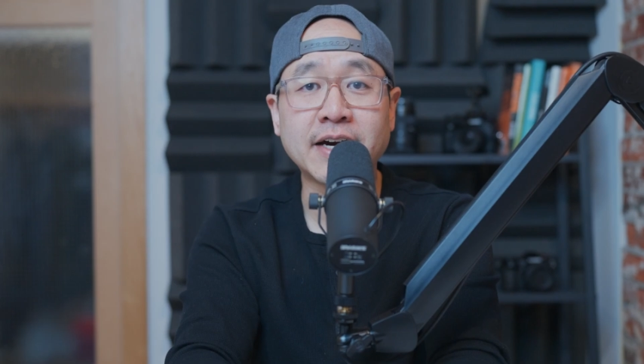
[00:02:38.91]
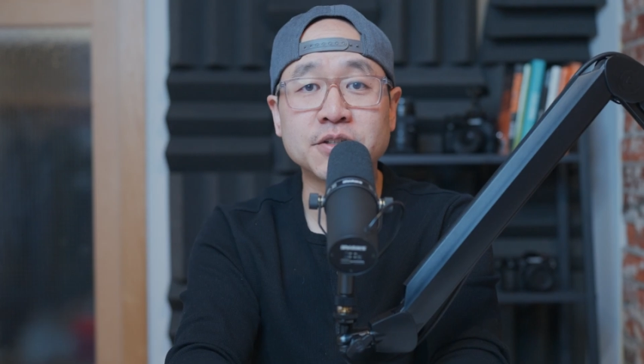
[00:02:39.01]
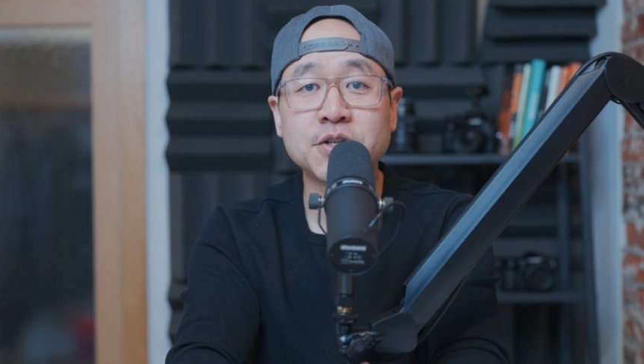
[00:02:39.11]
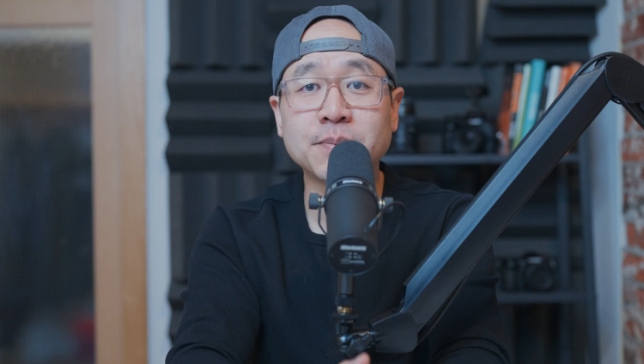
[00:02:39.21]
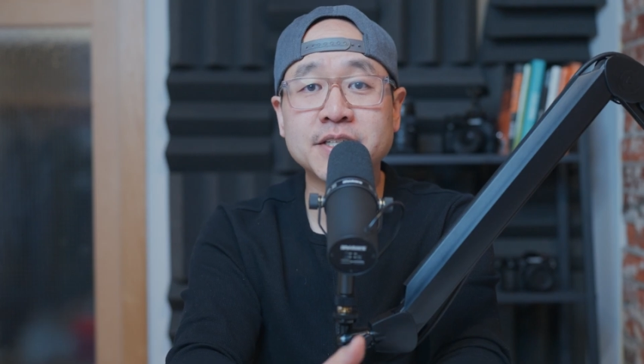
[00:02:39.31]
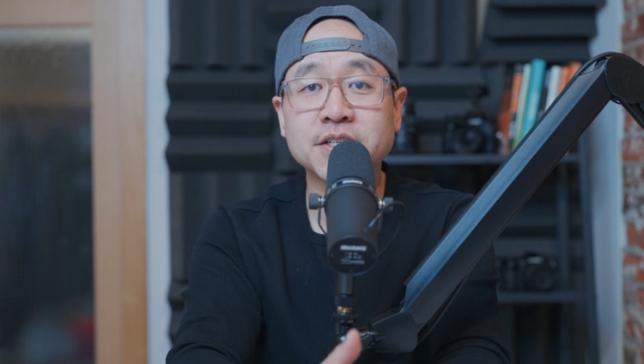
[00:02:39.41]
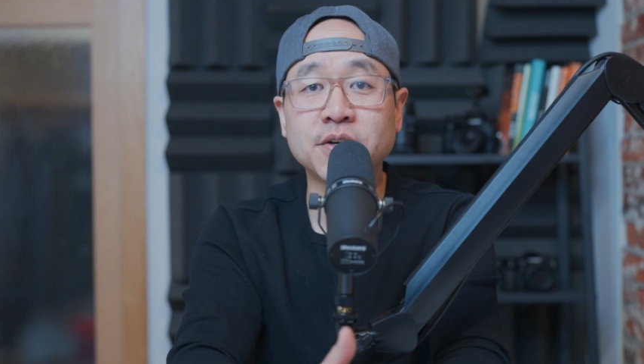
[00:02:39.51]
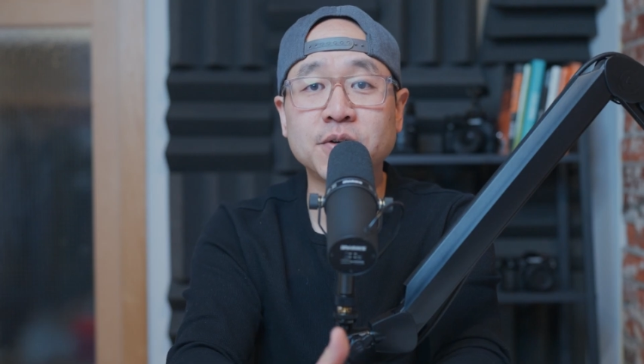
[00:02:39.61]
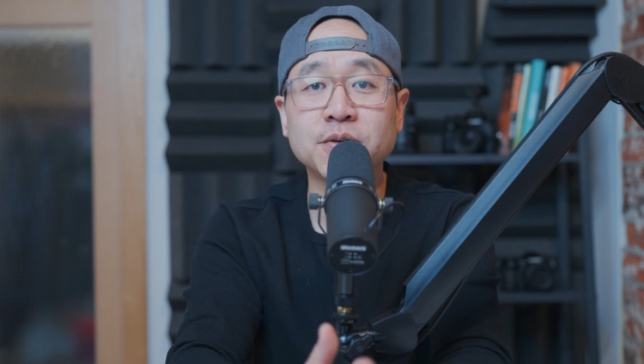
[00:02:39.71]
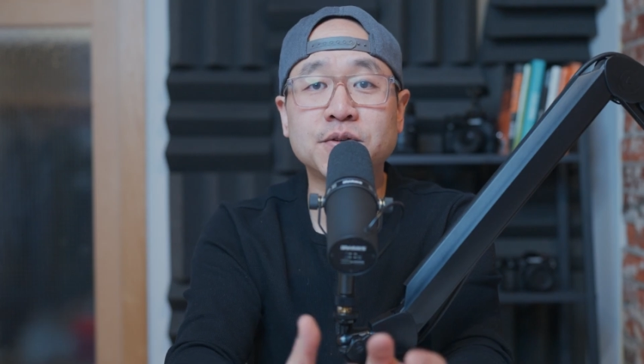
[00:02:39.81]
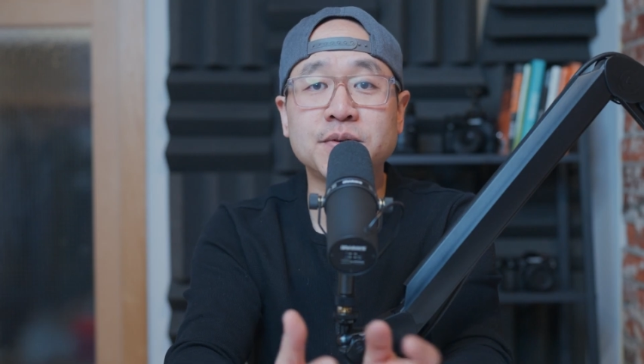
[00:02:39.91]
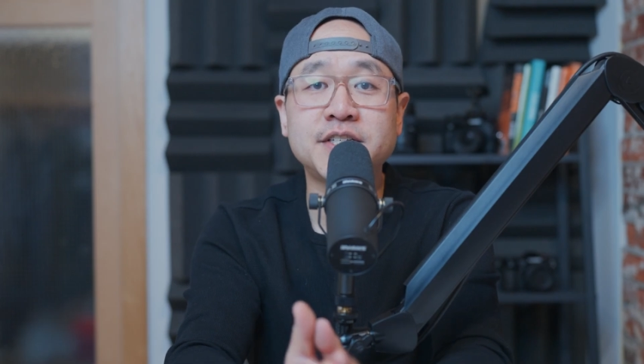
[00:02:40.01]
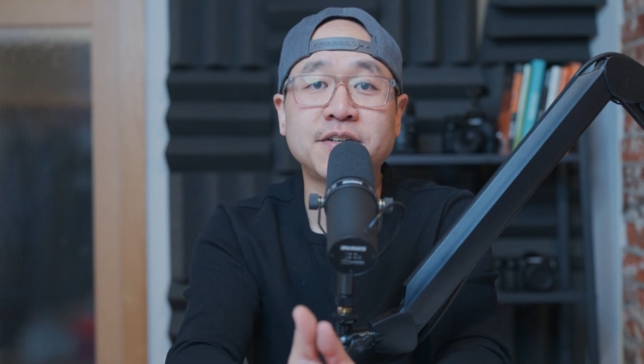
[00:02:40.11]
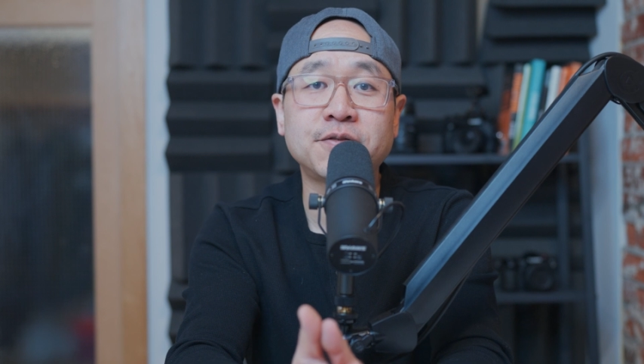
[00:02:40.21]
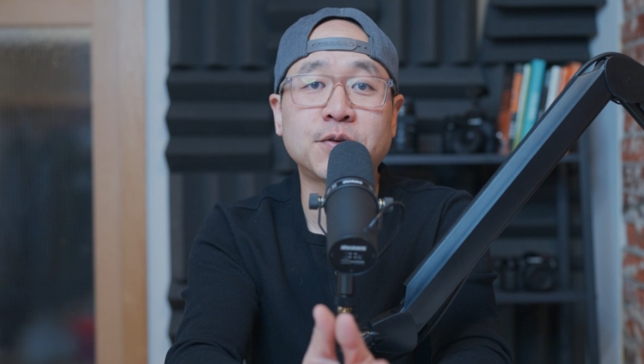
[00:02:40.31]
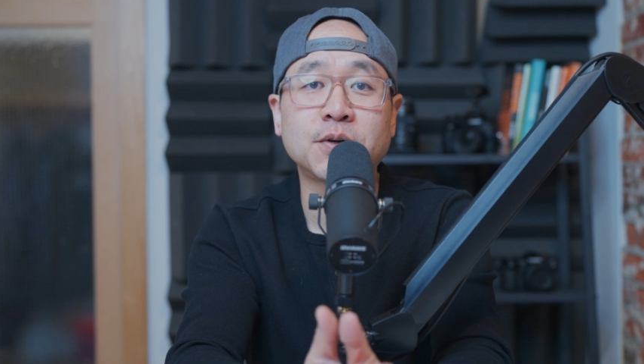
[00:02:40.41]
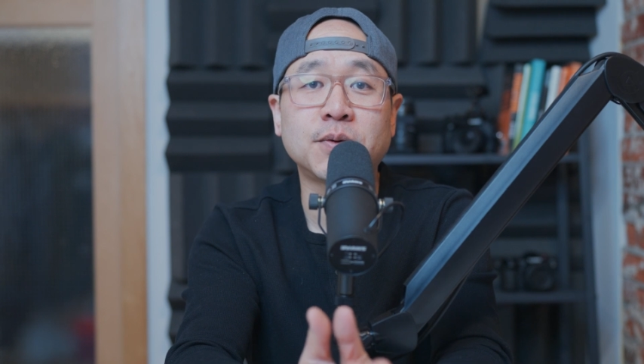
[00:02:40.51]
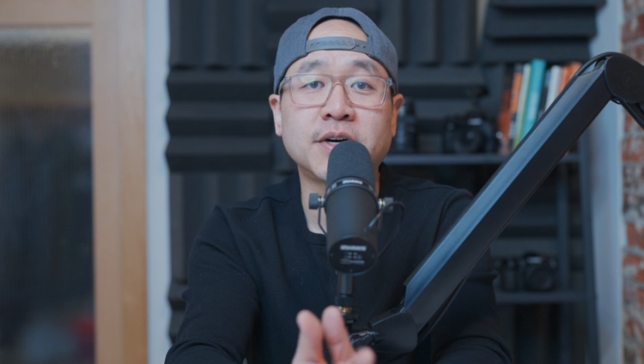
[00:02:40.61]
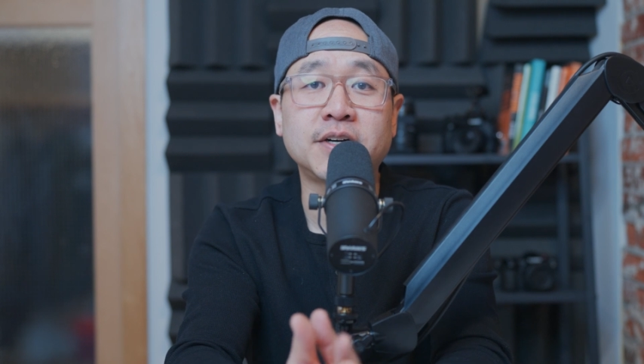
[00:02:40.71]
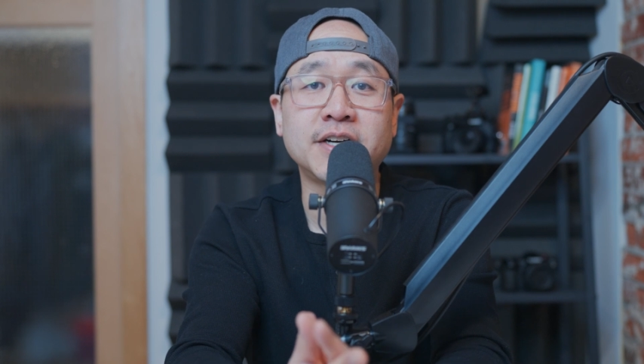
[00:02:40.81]
Now, 2 months ago, 374
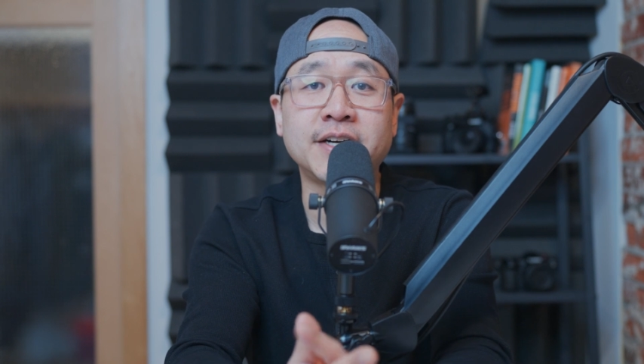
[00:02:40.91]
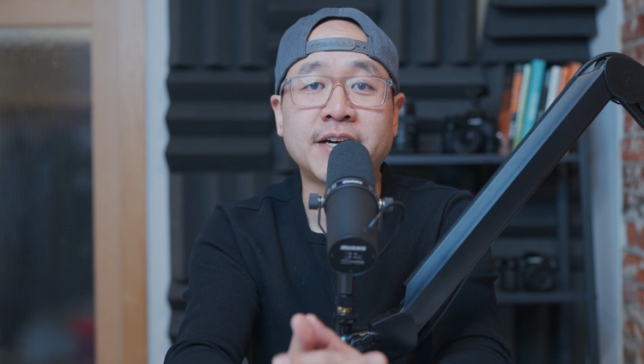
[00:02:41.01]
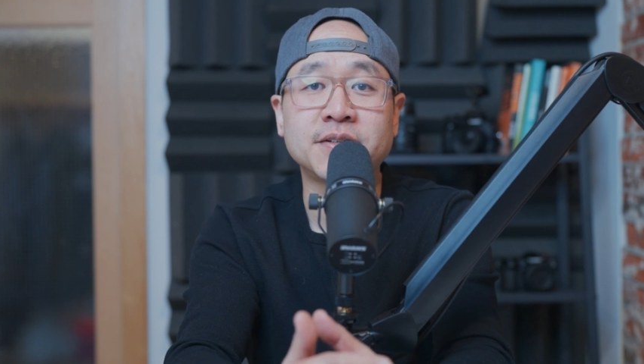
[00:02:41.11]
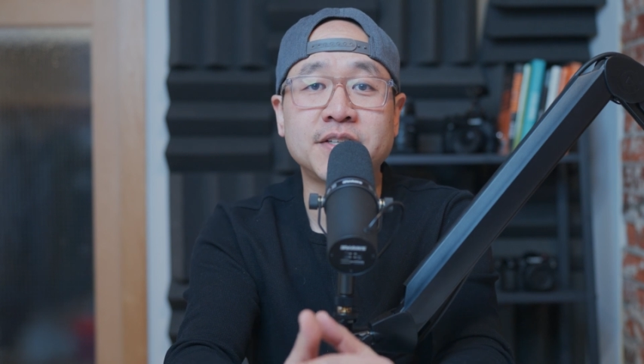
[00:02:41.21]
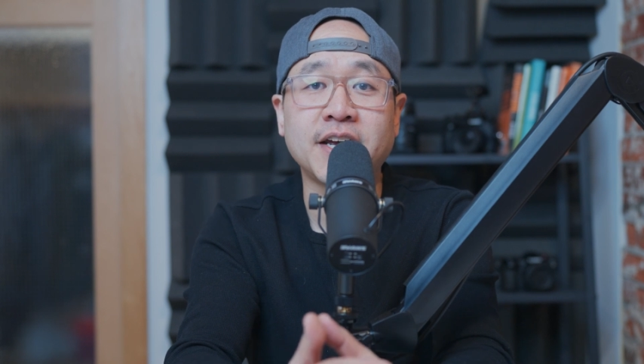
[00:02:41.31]
Water announced